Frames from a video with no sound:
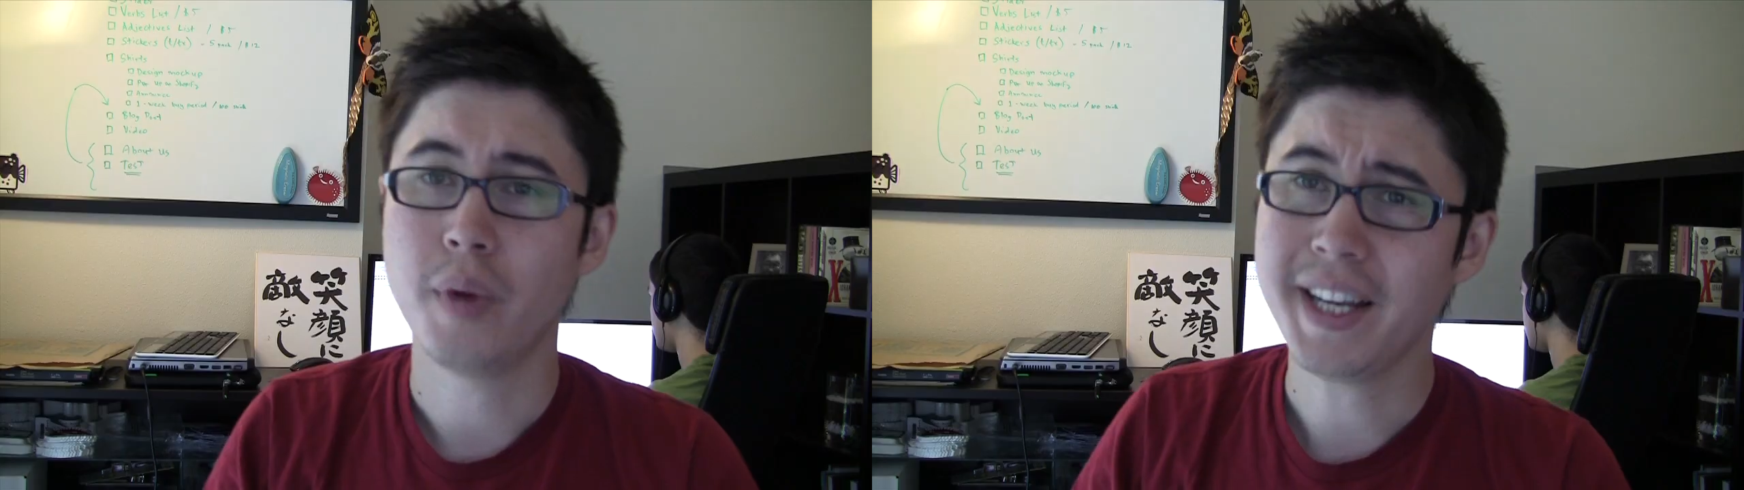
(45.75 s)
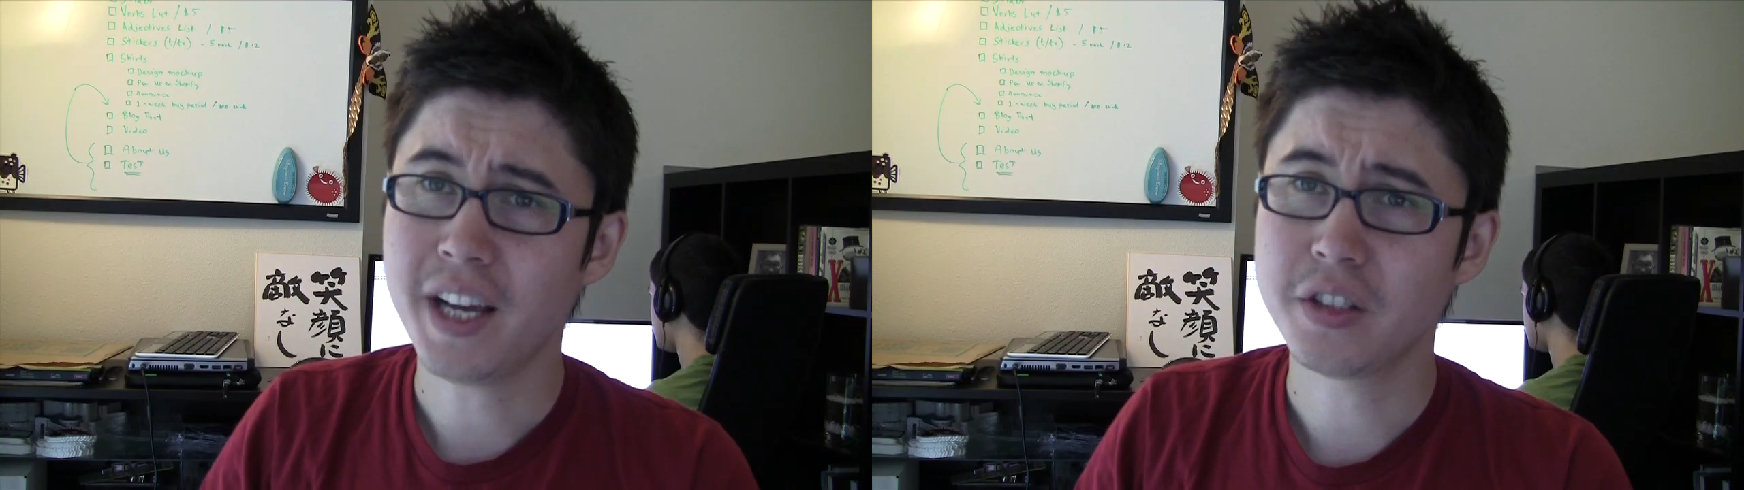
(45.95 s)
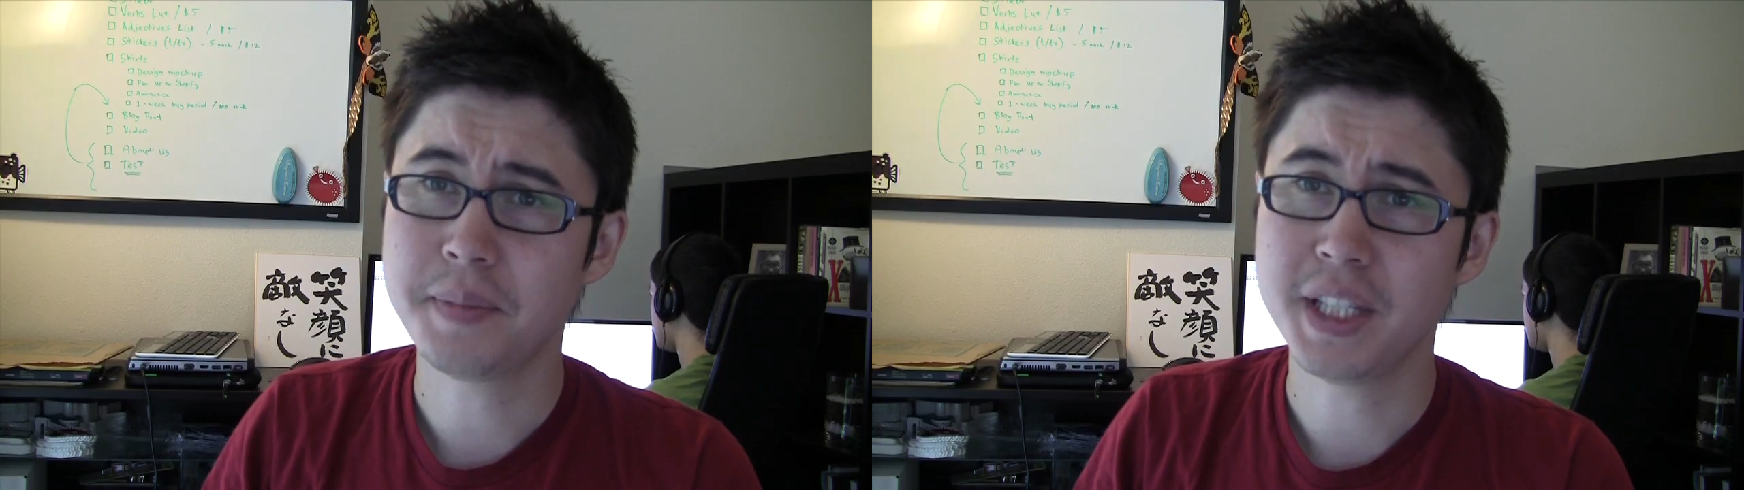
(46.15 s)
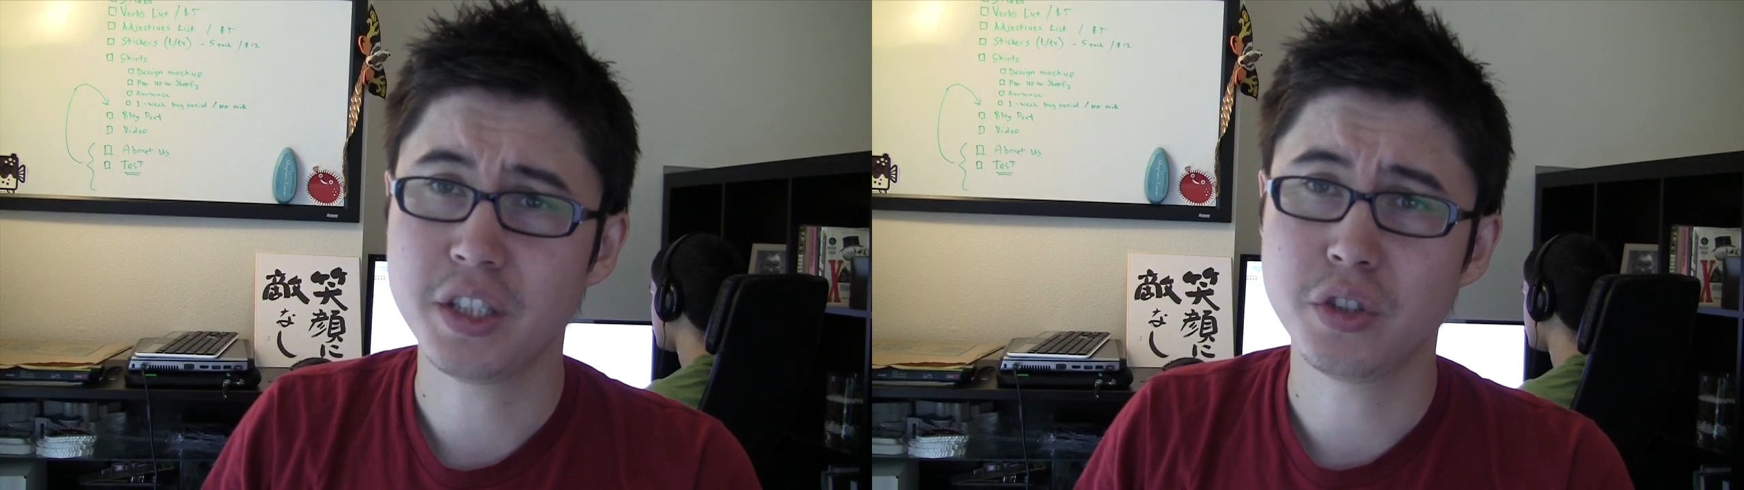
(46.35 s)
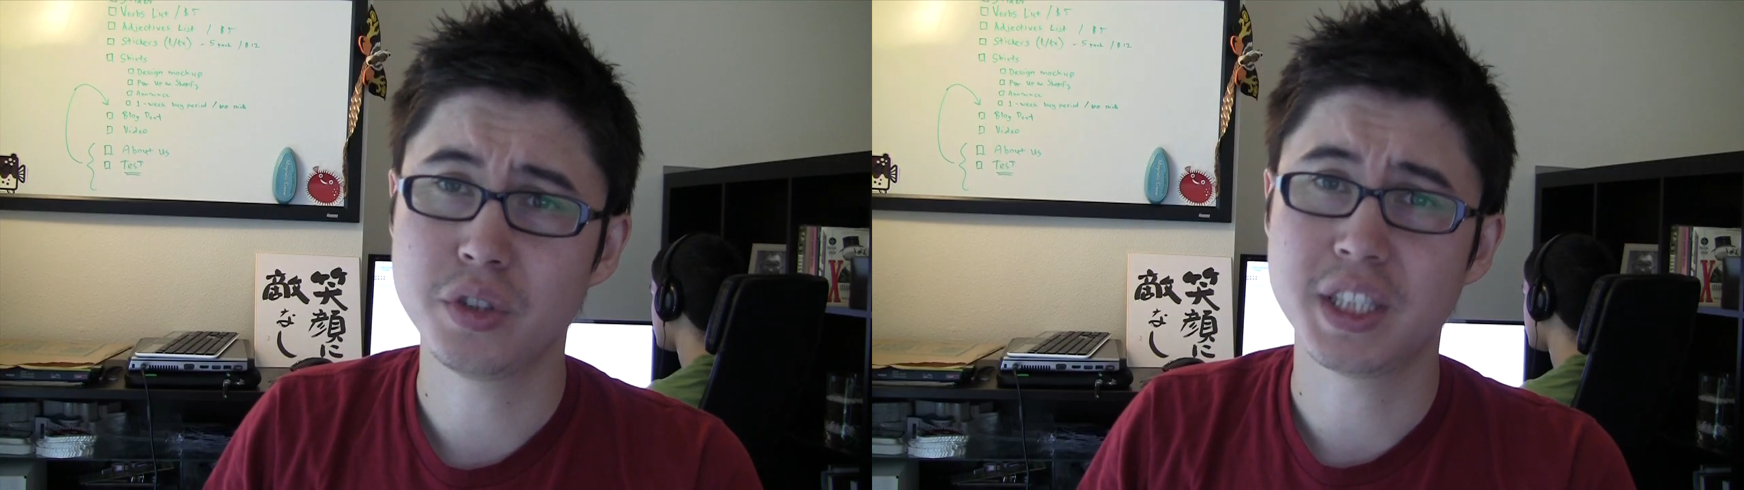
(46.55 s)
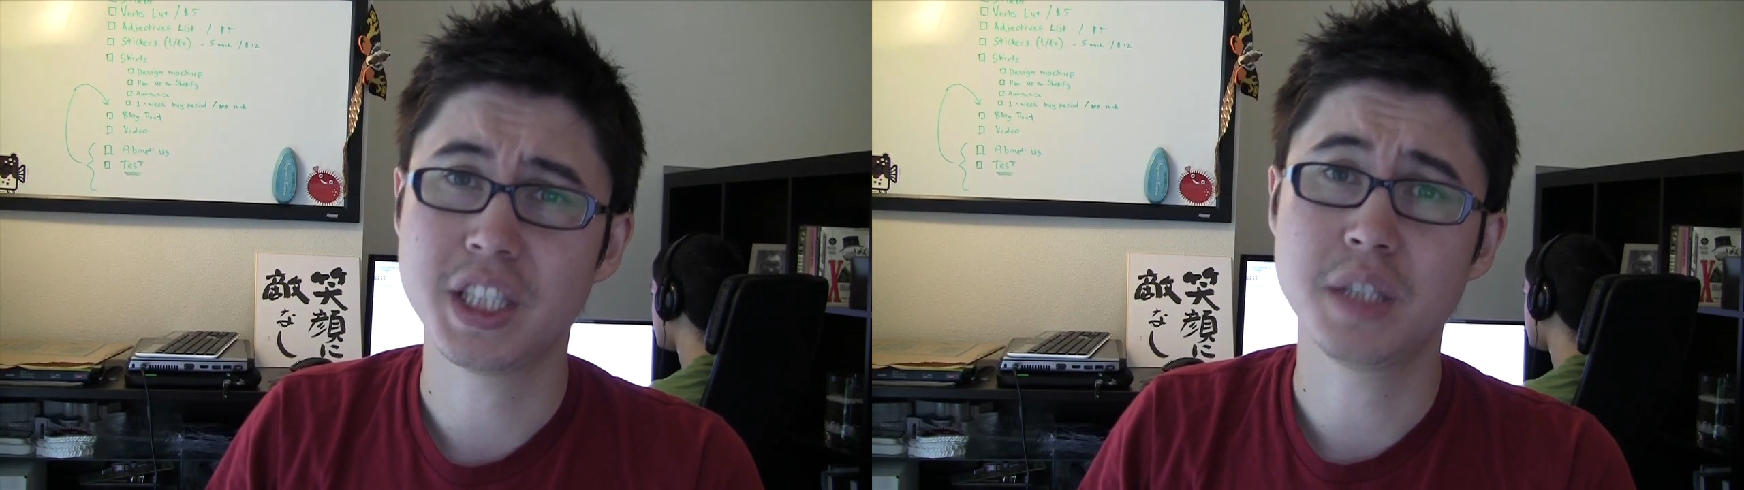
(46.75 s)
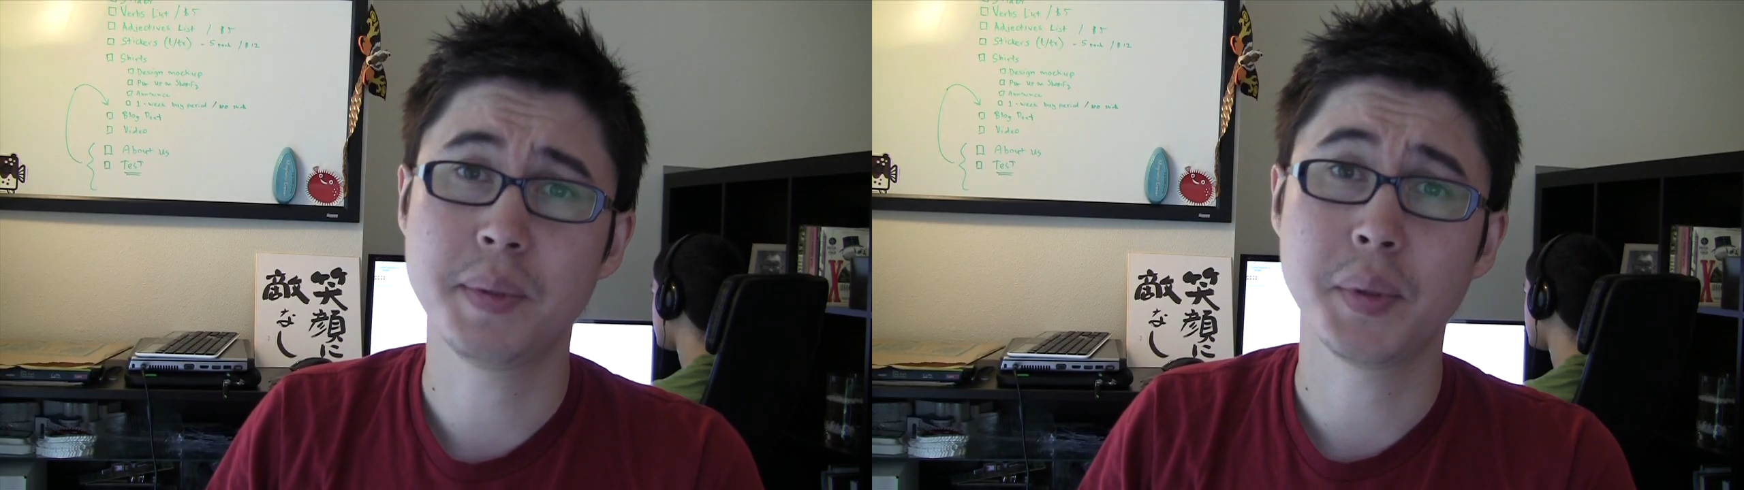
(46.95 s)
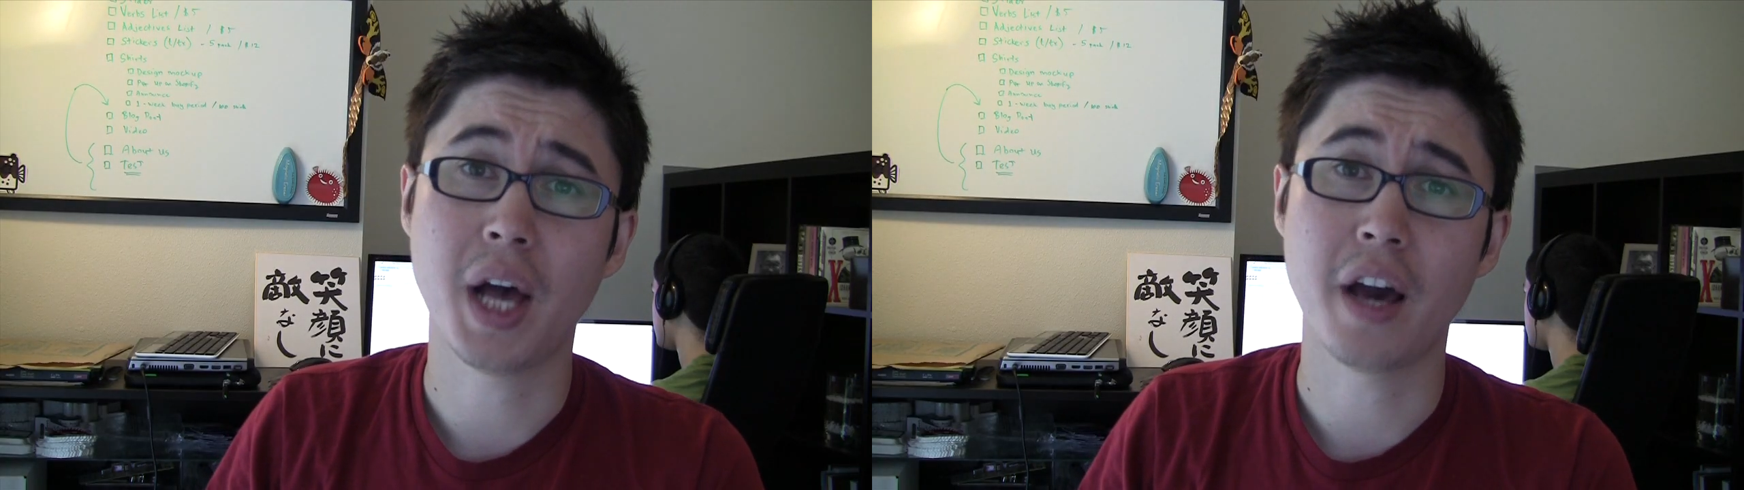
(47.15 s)
Right now it's being used to teach
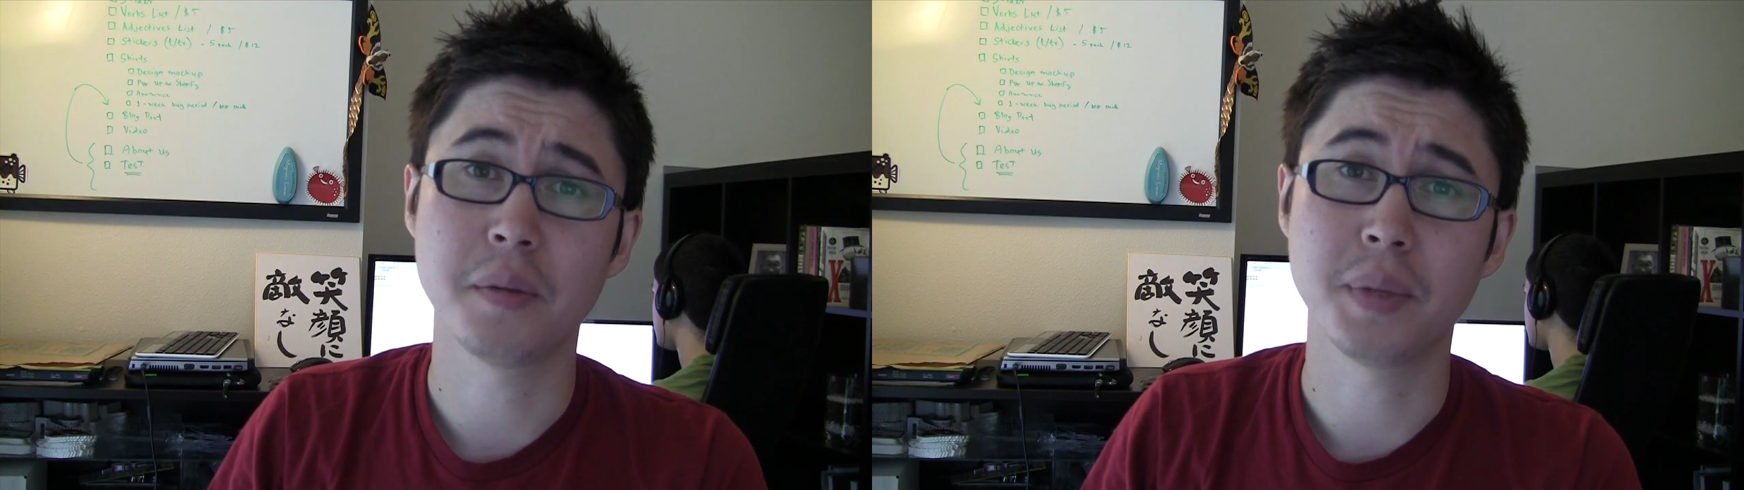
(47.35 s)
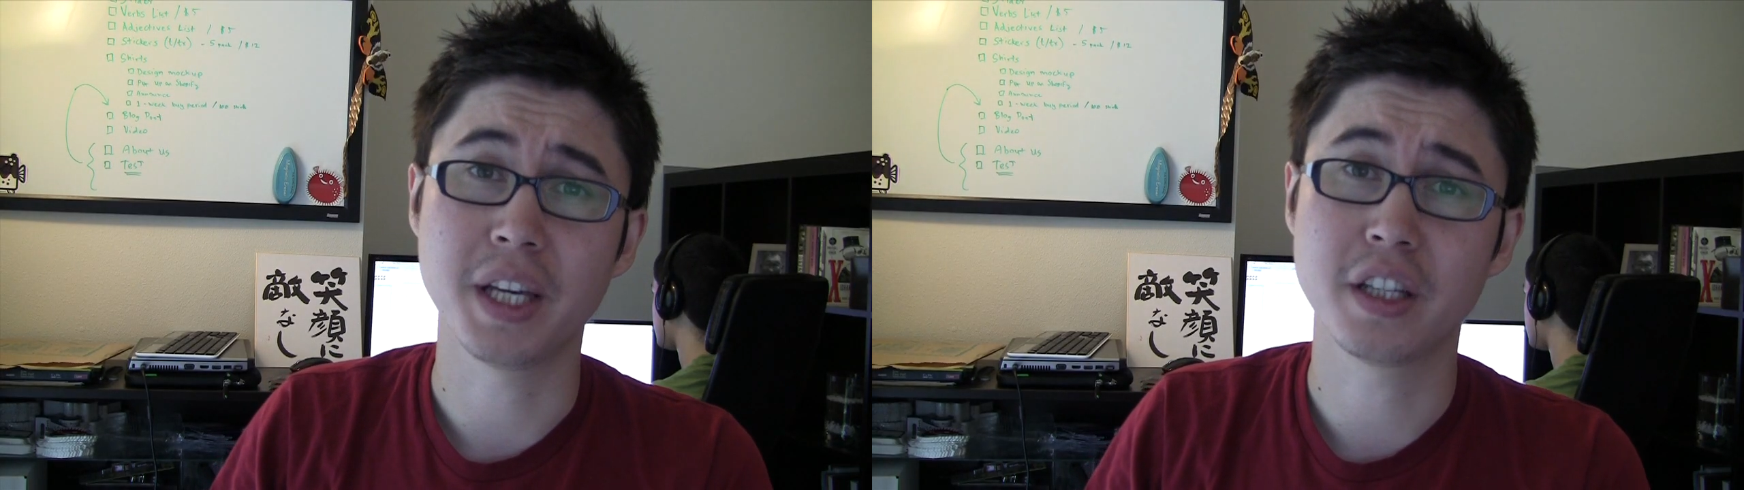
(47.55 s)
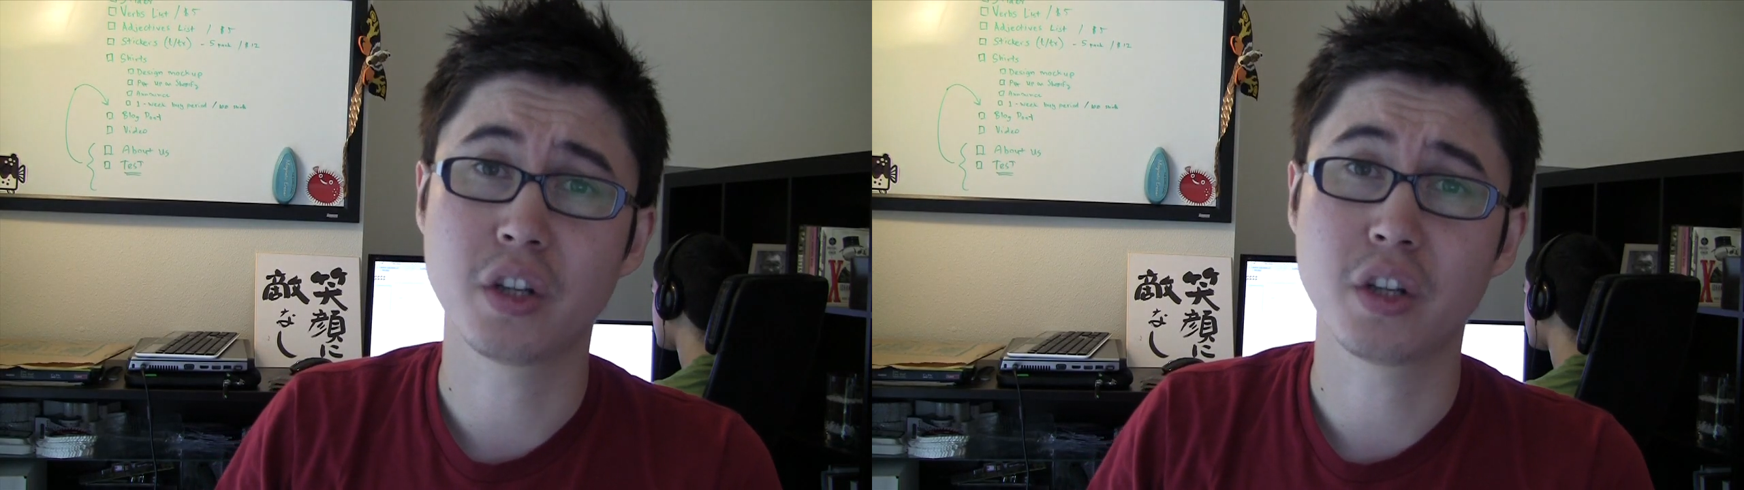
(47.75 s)
people how to play the